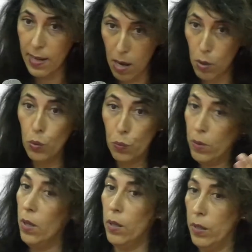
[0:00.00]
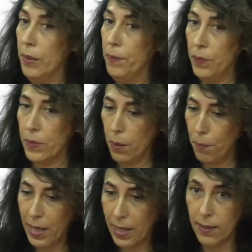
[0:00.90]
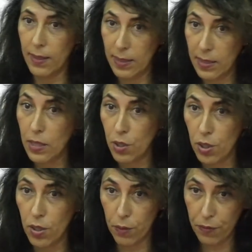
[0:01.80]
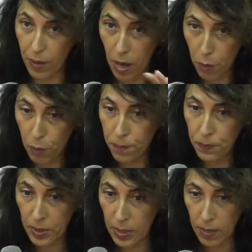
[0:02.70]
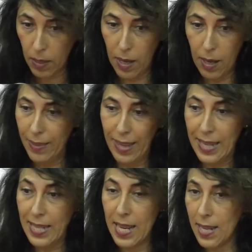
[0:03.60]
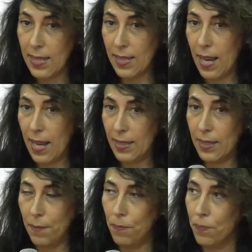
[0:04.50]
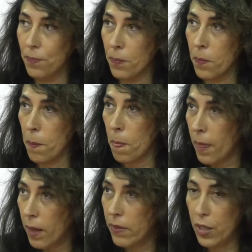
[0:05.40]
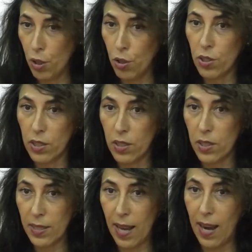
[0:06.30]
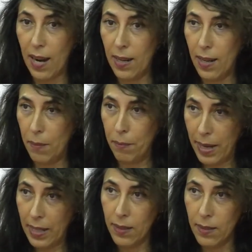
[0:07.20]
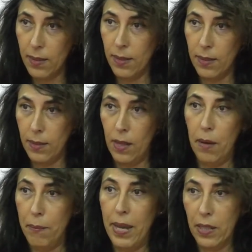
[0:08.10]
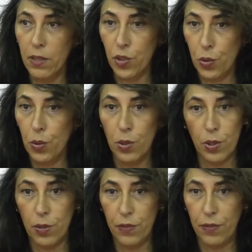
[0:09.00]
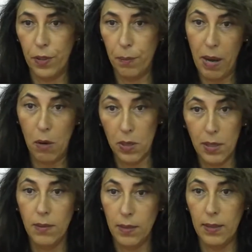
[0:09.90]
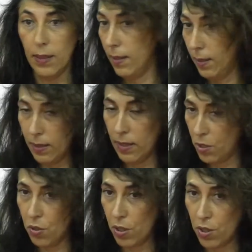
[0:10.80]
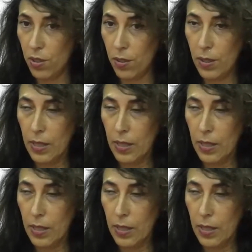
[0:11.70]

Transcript: now making the decision of how the idea is that the users are a main source of power in the structure,